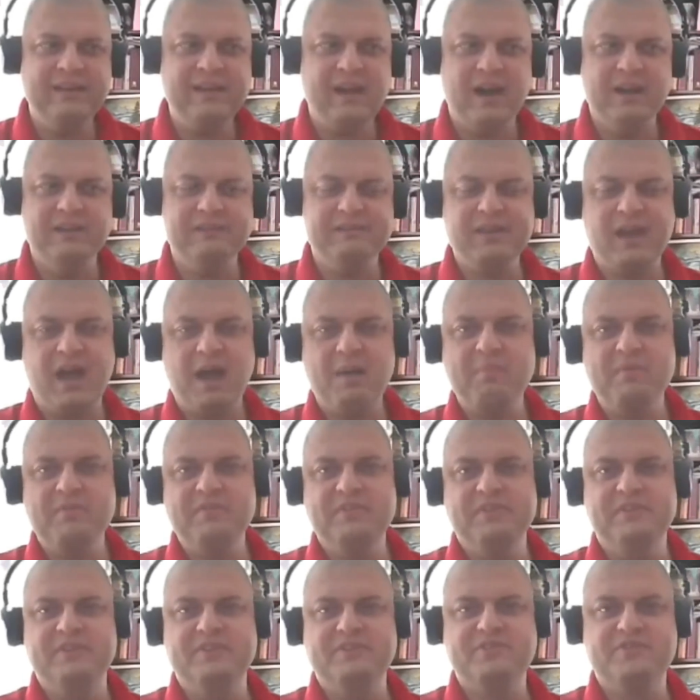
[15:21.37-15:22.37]
on top of
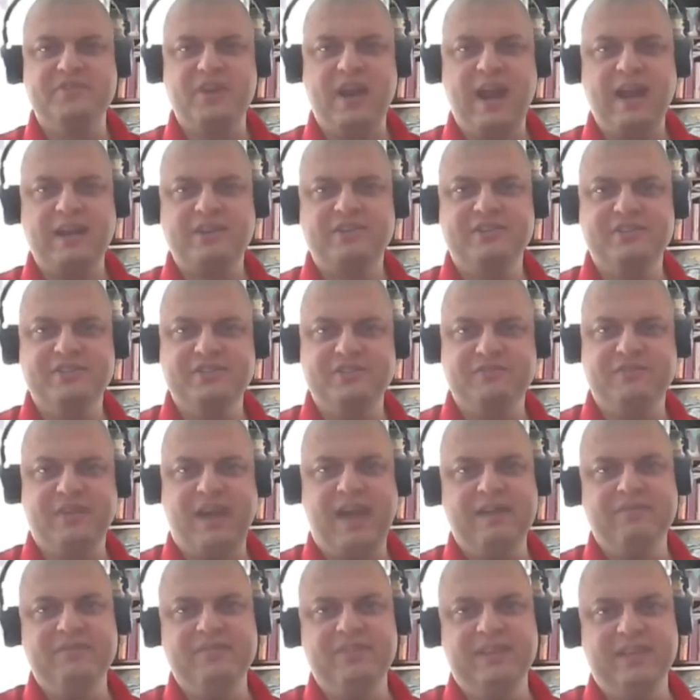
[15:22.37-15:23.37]
the distractions of
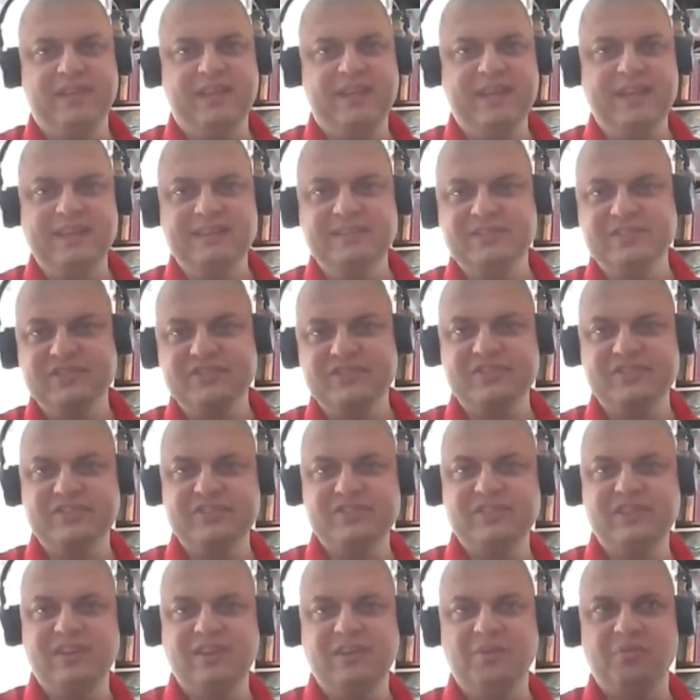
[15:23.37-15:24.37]
having the
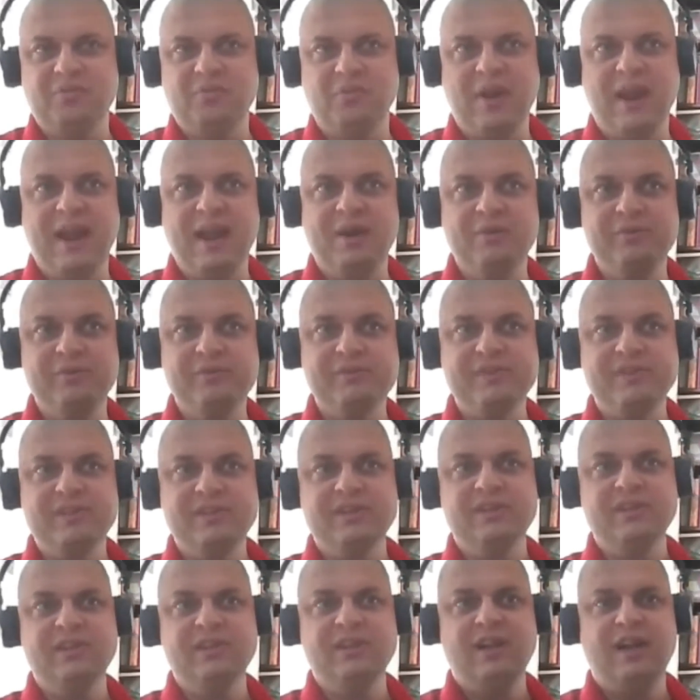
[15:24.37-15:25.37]
kids around,
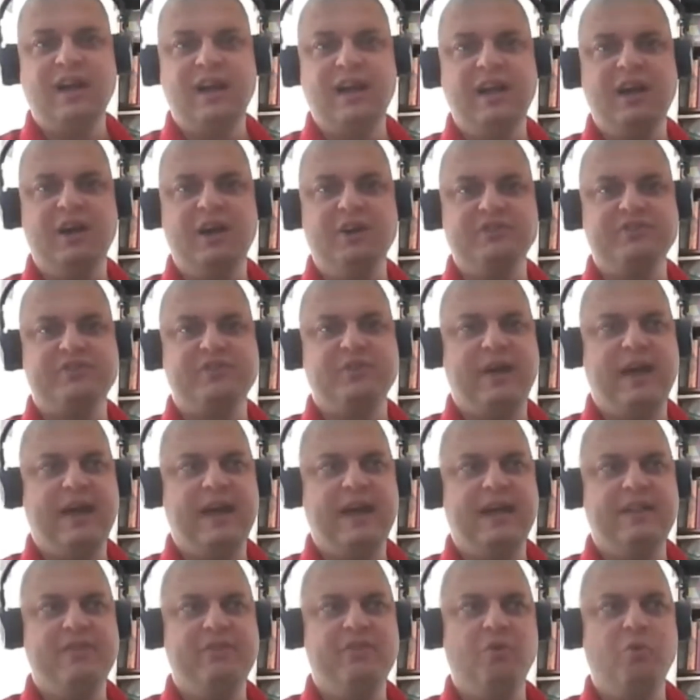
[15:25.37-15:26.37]
I also
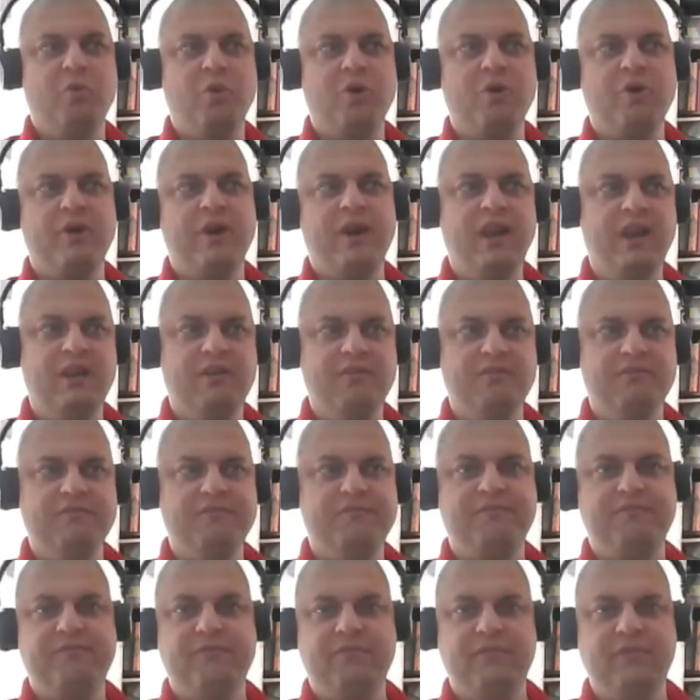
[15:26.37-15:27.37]
had the worry of
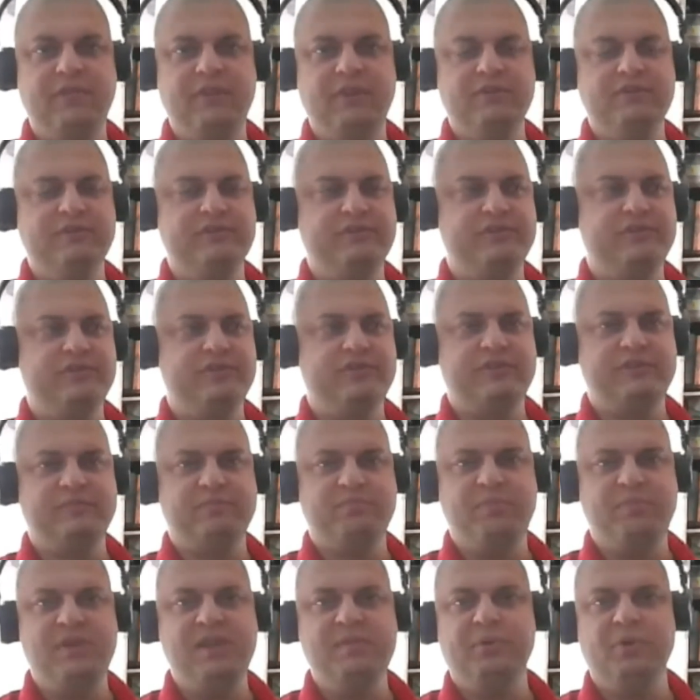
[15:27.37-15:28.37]
there's
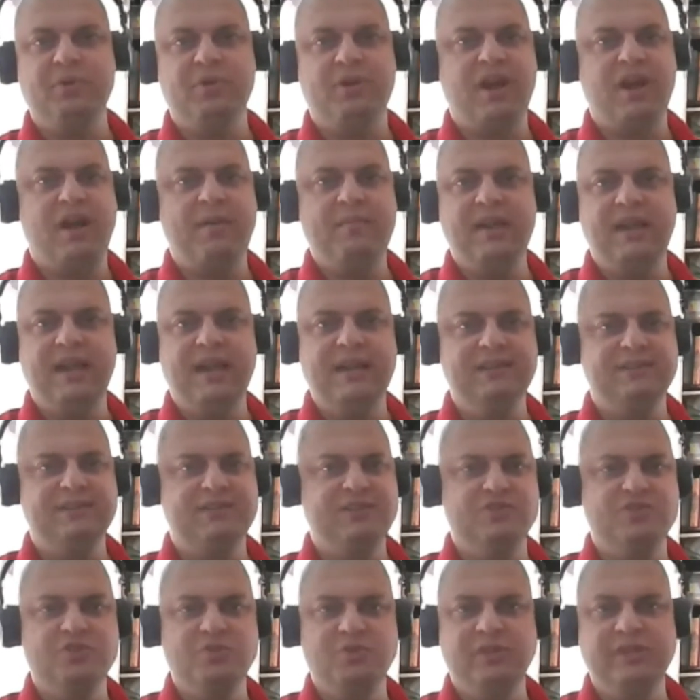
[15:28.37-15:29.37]
people coming
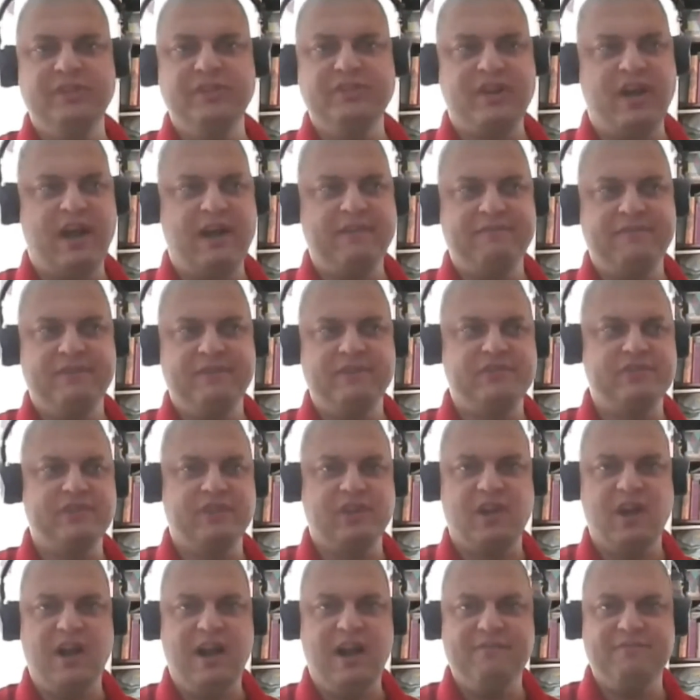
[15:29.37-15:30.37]
into Julie's office
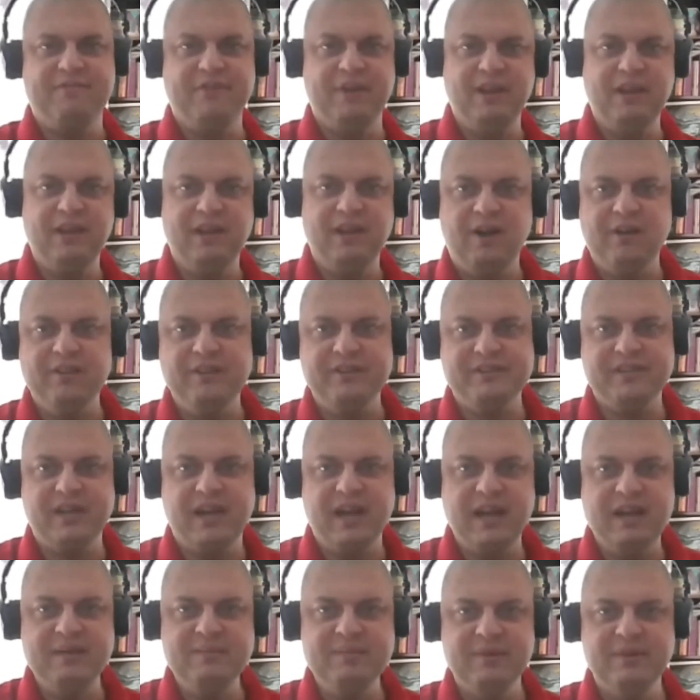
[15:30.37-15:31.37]
and coughing all the
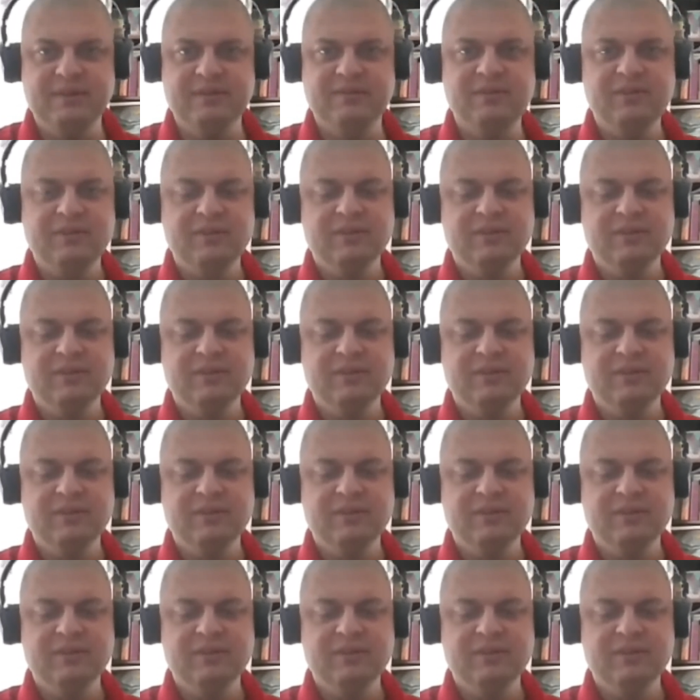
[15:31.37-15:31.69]
time. And,